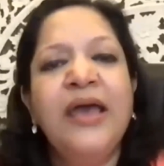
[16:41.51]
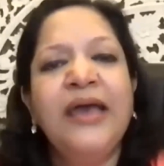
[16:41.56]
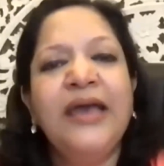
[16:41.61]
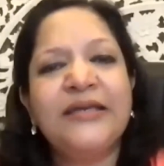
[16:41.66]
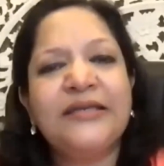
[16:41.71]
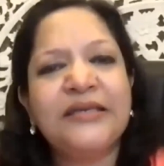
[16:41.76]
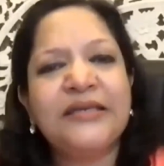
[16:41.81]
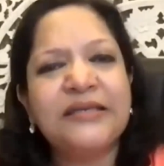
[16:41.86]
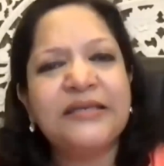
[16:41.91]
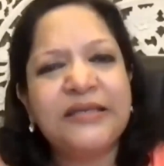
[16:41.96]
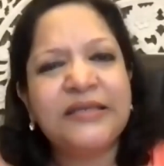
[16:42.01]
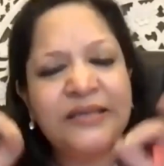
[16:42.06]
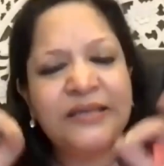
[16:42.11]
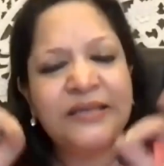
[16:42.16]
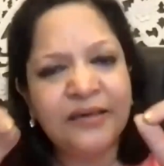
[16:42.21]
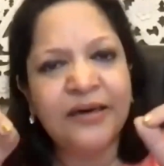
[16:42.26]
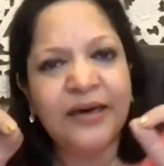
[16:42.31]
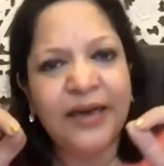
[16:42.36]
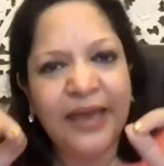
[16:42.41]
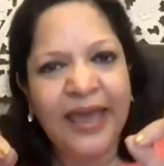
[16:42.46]
It is
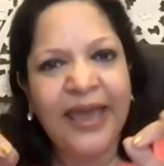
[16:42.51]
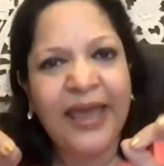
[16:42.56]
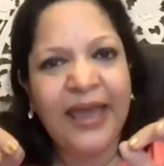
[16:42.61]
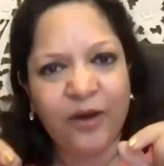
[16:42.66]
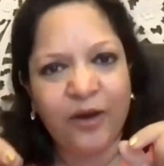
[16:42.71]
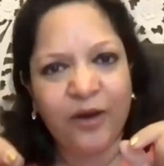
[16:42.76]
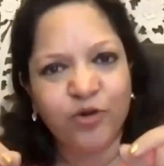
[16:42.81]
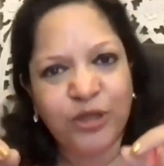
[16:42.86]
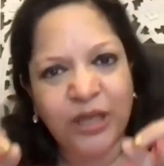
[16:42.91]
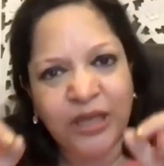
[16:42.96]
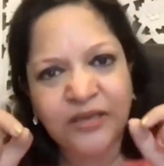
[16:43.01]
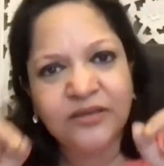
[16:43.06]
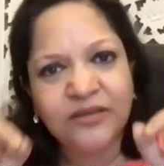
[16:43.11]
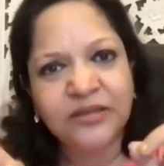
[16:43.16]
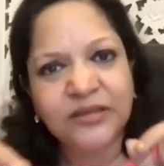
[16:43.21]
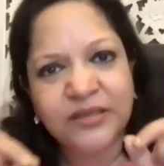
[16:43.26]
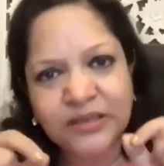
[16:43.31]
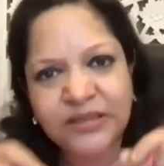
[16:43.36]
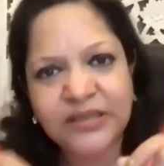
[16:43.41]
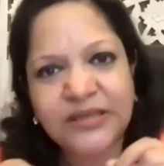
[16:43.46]
the A,
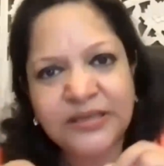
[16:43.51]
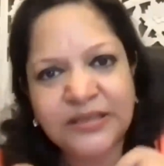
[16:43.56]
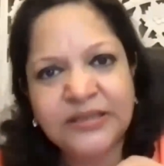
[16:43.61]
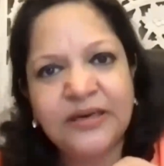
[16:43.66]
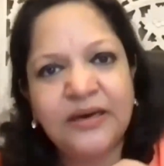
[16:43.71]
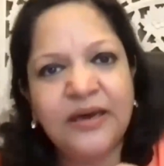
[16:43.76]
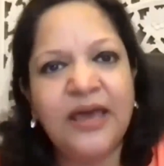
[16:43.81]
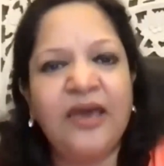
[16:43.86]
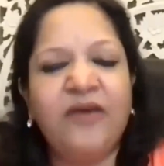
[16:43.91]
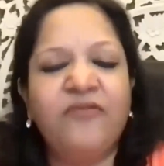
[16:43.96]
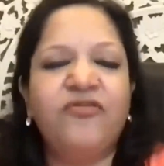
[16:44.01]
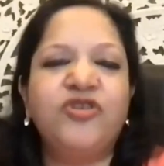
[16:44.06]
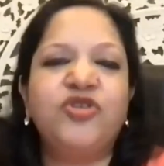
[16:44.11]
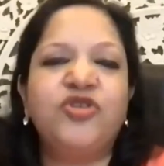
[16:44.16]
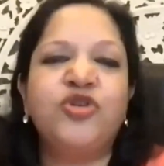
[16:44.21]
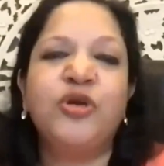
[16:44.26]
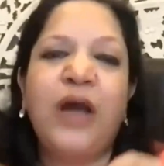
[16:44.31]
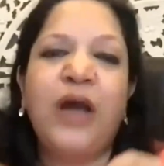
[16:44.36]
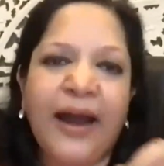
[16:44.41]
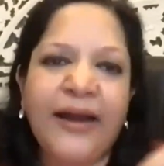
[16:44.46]
authenticity is the A
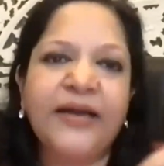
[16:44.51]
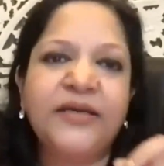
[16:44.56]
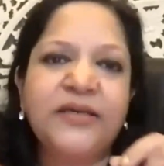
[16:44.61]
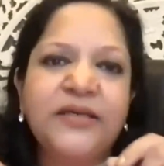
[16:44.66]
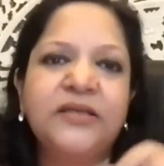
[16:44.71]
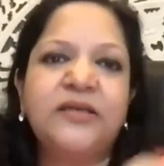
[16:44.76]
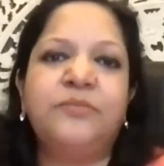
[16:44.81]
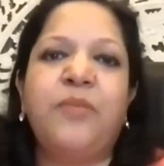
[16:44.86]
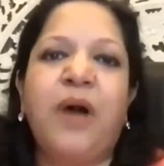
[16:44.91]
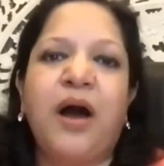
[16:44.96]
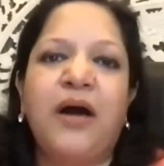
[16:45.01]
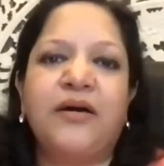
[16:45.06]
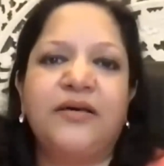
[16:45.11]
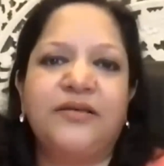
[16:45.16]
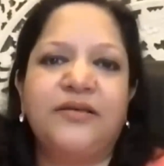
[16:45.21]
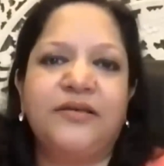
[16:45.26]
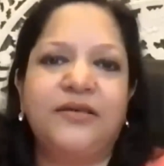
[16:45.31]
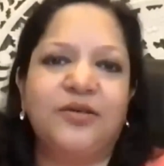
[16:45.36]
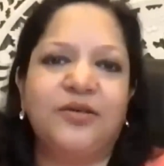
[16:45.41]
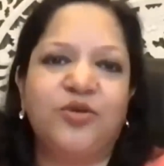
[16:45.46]
which guides the
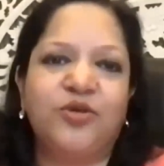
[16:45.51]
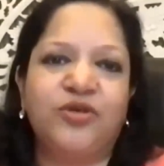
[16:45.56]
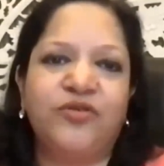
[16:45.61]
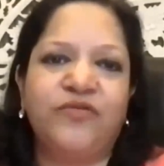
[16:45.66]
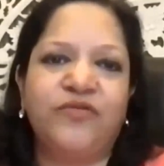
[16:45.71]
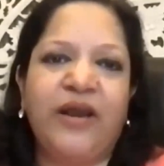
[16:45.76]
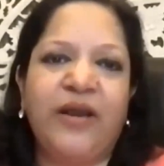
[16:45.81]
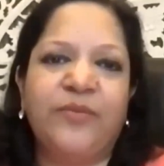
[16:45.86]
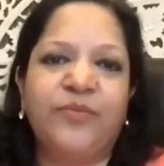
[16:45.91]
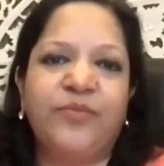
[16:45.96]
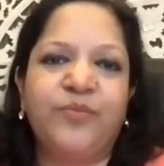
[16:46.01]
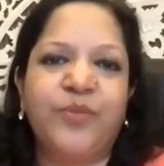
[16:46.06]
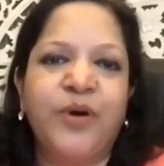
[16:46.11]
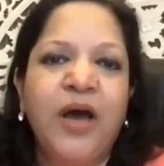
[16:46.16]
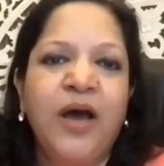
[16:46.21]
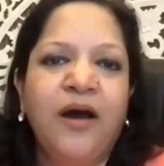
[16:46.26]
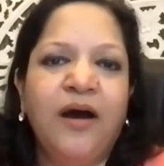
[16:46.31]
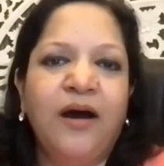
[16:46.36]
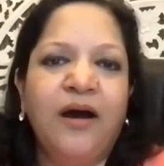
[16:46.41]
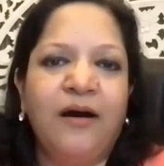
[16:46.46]
marketeers to develop,
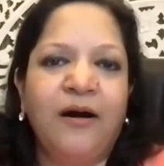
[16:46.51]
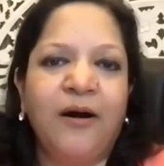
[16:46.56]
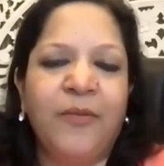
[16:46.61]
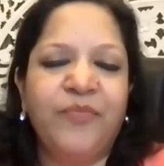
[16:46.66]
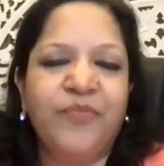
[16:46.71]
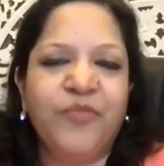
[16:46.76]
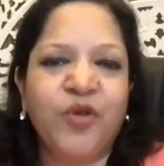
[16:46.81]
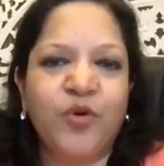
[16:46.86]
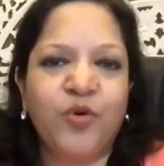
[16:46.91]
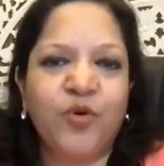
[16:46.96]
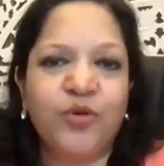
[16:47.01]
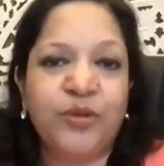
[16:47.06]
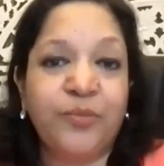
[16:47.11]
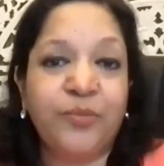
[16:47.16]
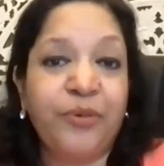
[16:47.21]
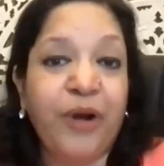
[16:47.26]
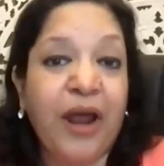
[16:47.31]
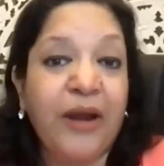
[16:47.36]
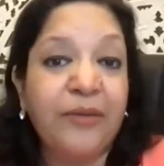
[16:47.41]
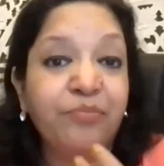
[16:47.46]
the
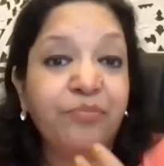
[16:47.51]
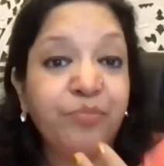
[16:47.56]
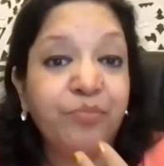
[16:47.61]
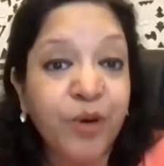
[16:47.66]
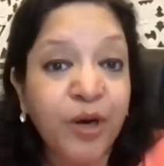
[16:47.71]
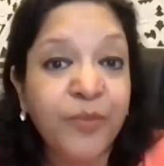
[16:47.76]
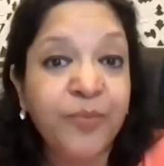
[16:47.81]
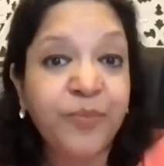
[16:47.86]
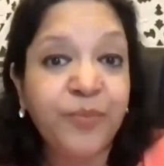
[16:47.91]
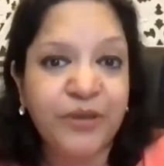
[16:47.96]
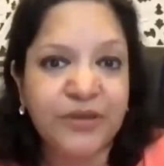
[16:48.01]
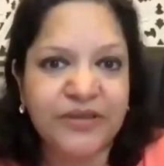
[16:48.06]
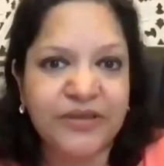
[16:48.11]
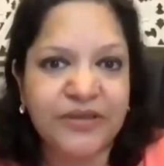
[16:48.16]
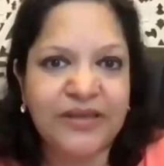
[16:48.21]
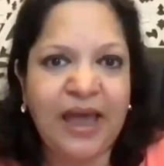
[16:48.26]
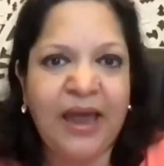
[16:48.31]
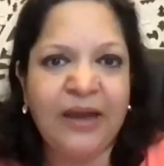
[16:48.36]
brand purpose.